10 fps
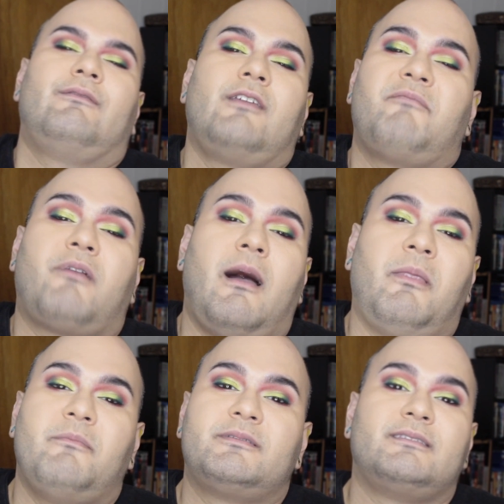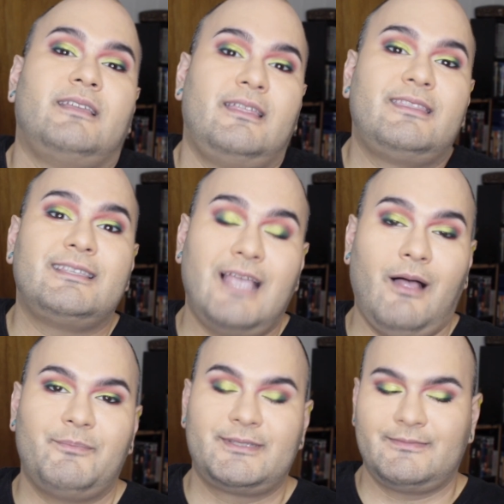you have problems, this
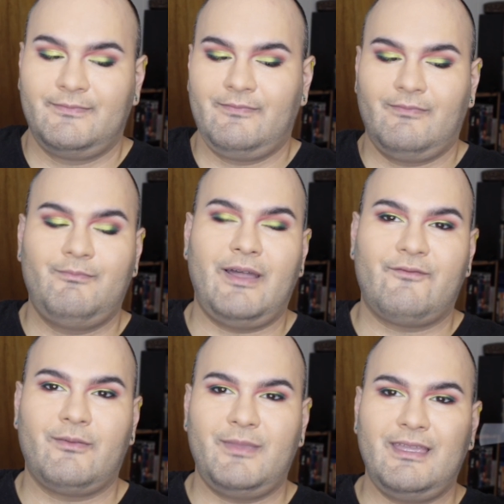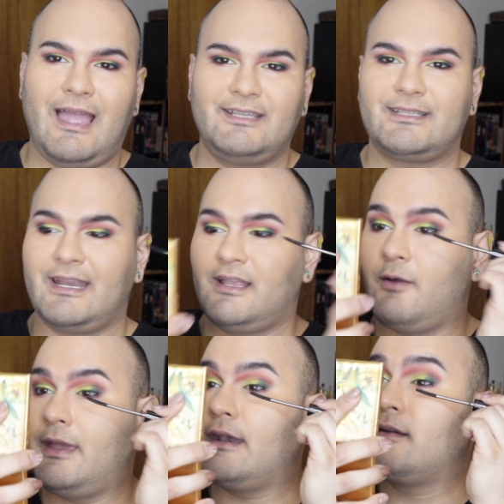helps. But for me, I just kind of
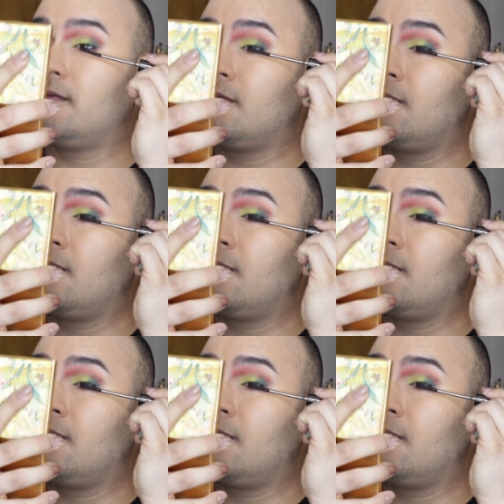go in.